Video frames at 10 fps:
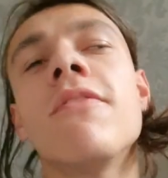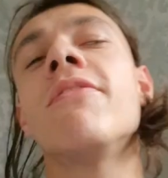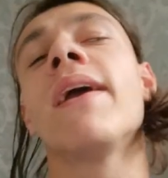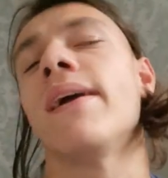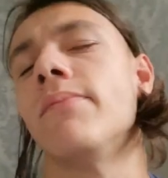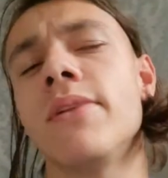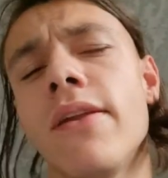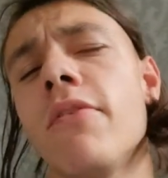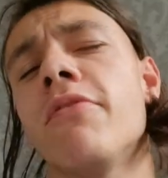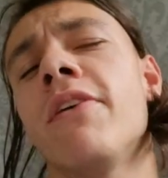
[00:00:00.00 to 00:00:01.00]
fear. They
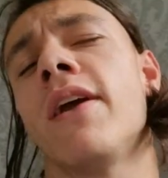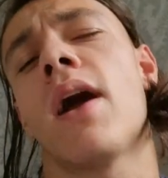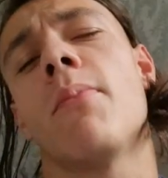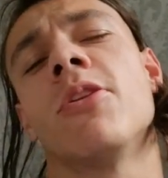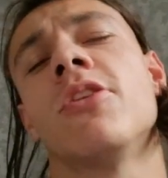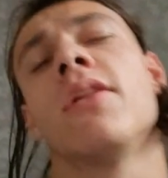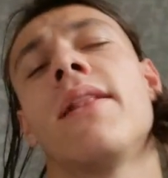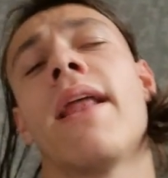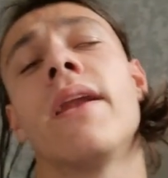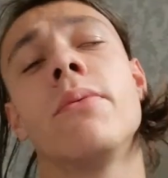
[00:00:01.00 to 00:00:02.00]
don't fear coming to the
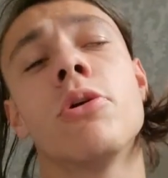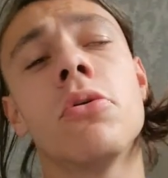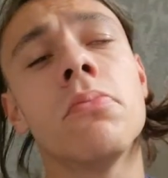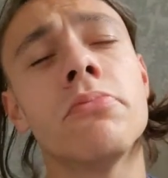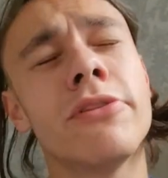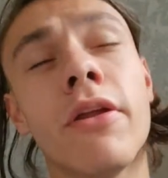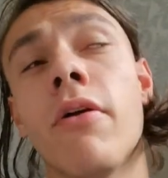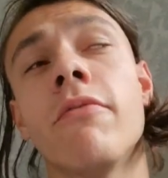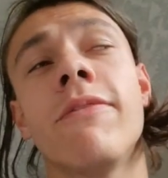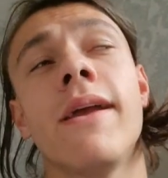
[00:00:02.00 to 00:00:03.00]
Den anymore.
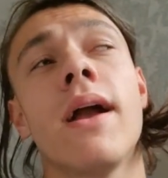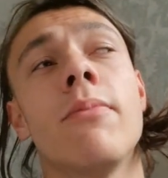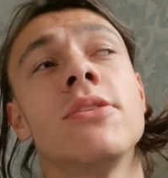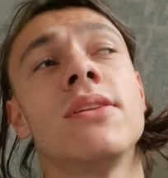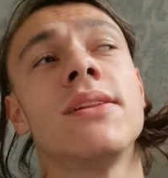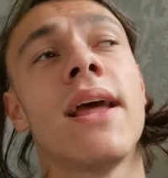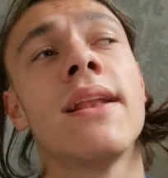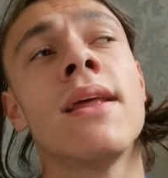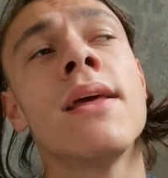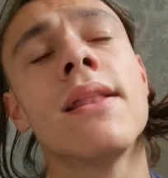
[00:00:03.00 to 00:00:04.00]
The
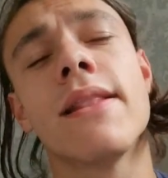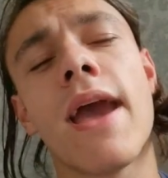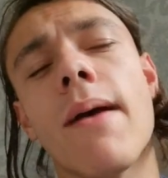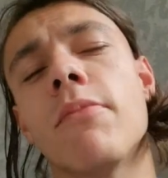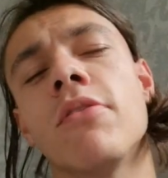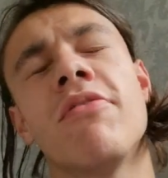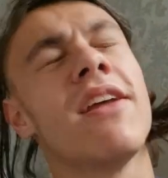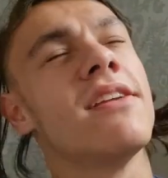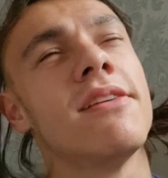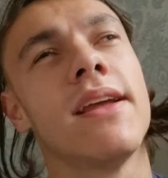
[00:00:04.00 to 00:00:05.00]

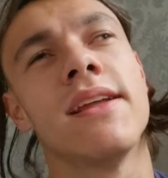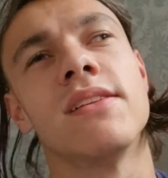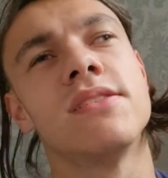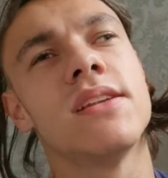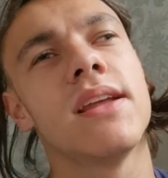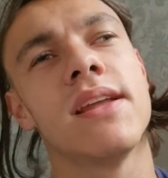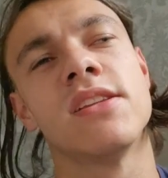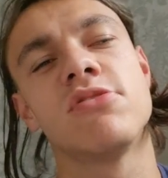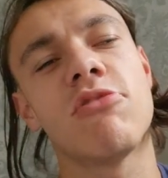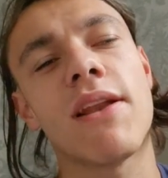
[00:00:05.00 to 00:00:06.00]
atmosphere
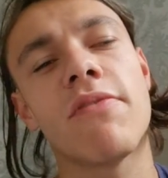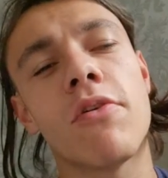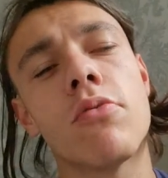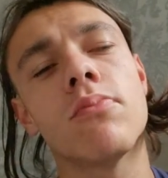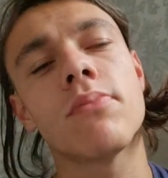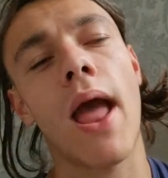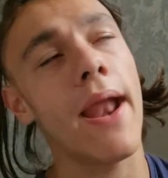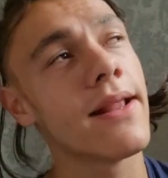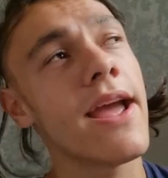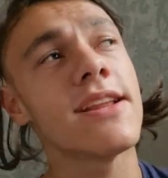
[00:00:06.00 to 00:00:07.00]
is dreadful.
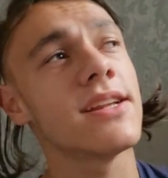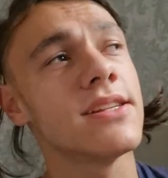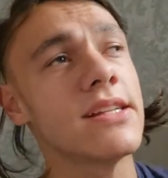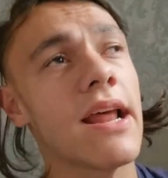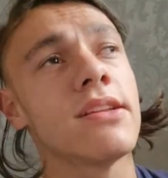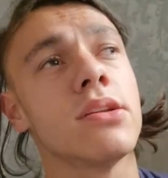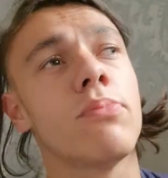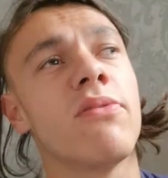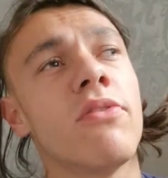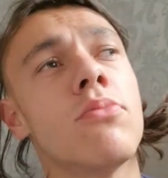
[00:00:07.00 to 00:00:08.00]
And yes, that's down to the
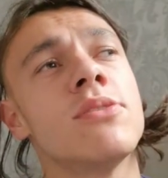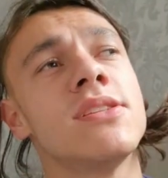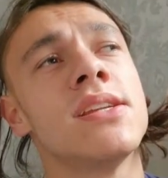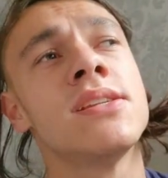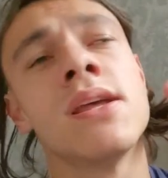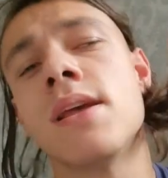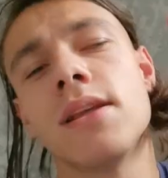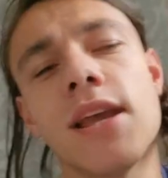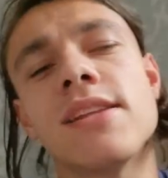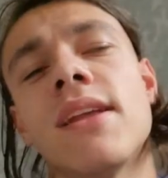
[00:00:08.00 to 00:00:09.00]
performances.
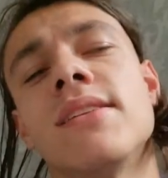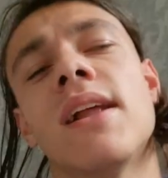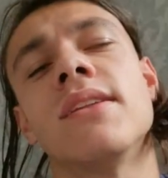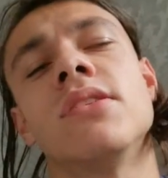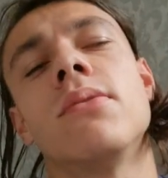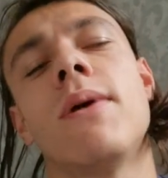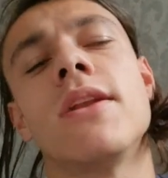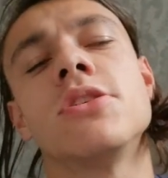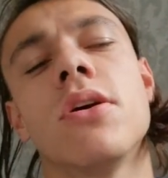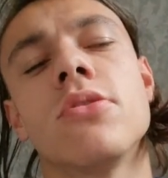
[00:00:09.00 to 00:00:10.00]
Yes, that's down to the
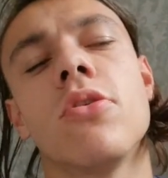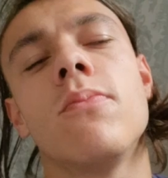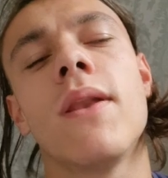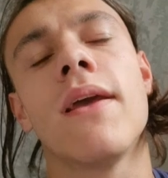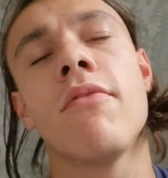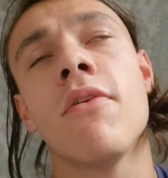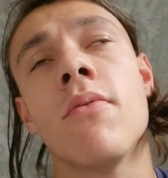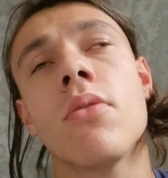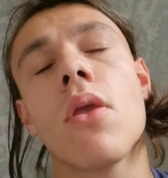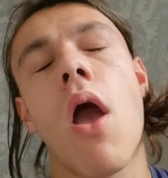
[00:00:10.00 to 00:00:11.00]
manager, I do believe.
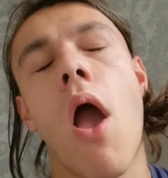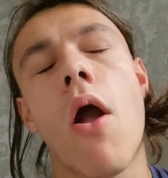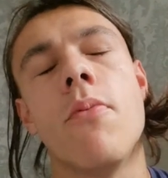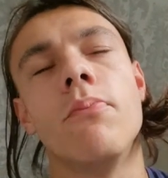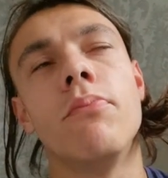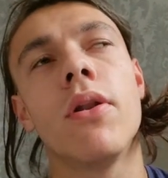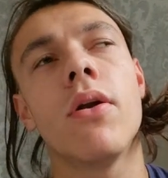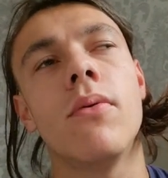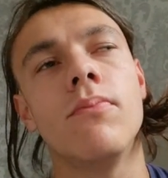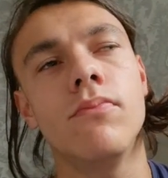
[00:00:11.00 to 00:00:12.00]
But
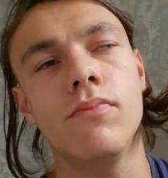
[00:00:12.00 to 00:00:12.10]
look,